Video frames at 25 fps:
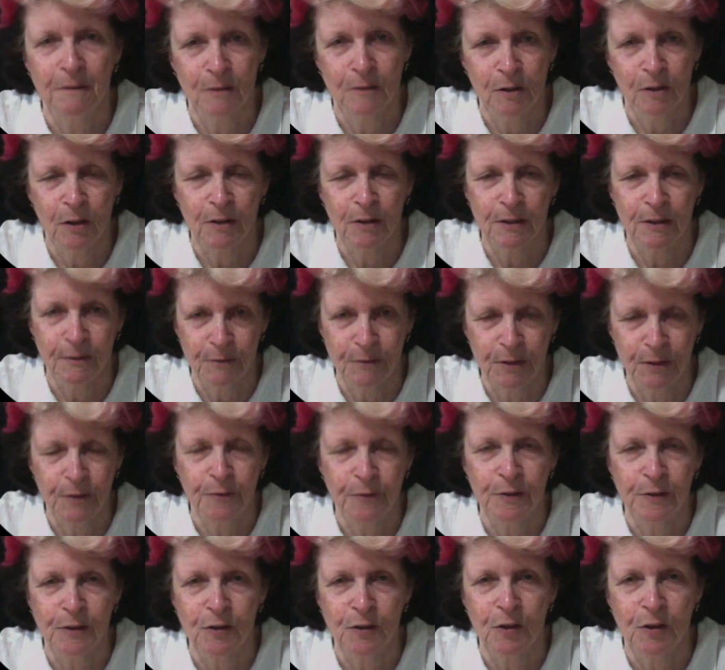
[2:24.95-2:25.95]
lots of
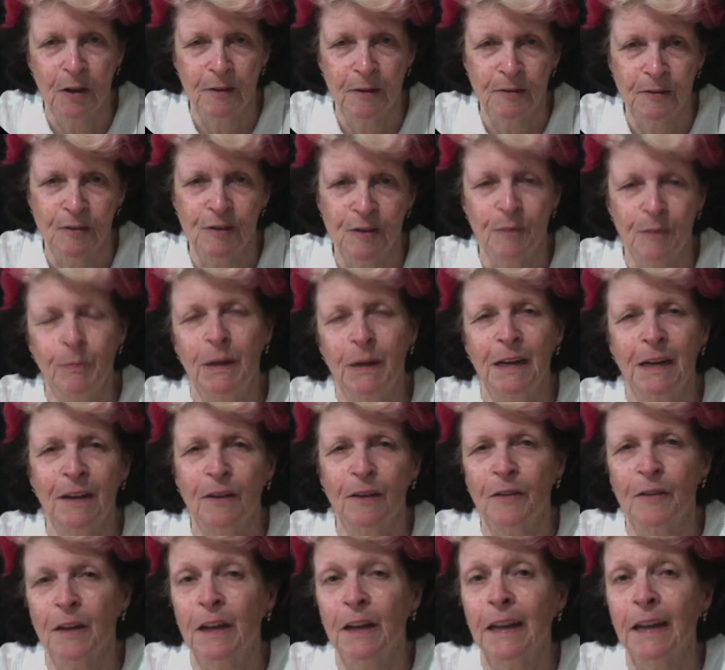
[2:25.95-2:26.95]
different sizes depending on
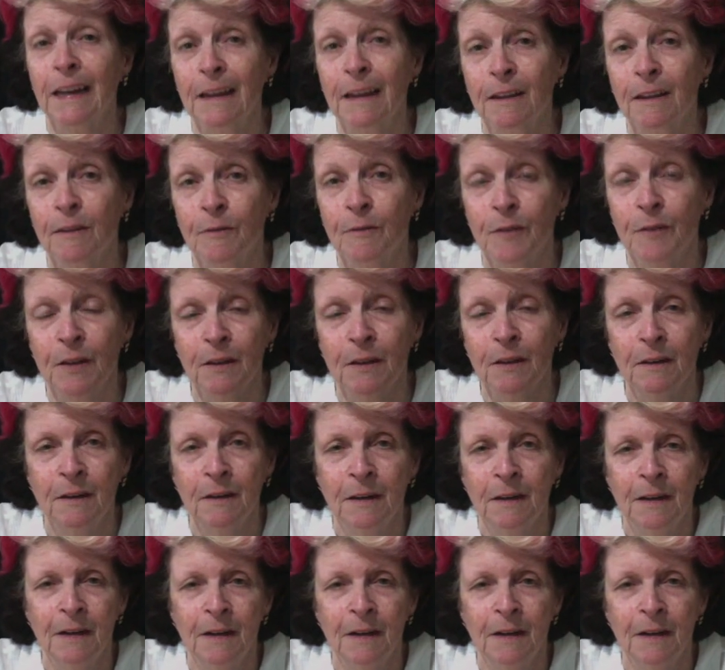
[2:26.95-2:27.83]
the length of